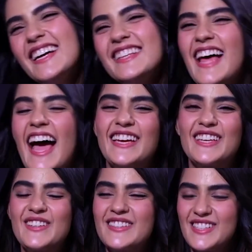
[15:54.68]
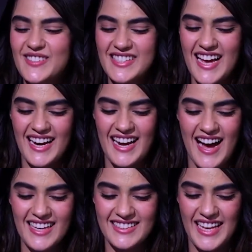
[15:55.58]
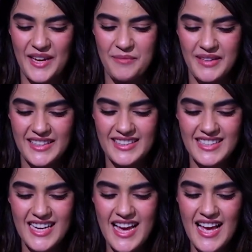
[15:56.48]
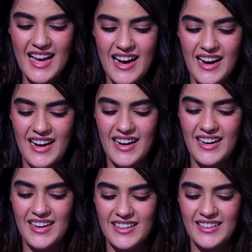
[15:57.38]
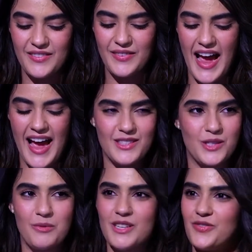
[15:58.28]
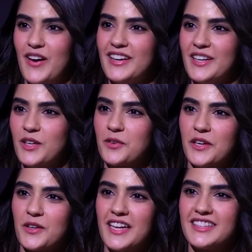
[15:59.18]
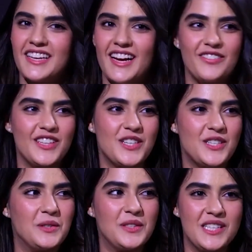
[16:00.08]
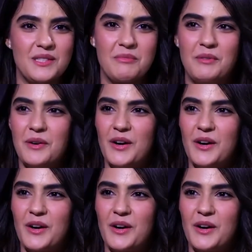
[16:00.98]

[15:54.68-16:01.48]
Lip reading: Thank you. This is our last segment. I had so much fun interviewing you. I think we should do this more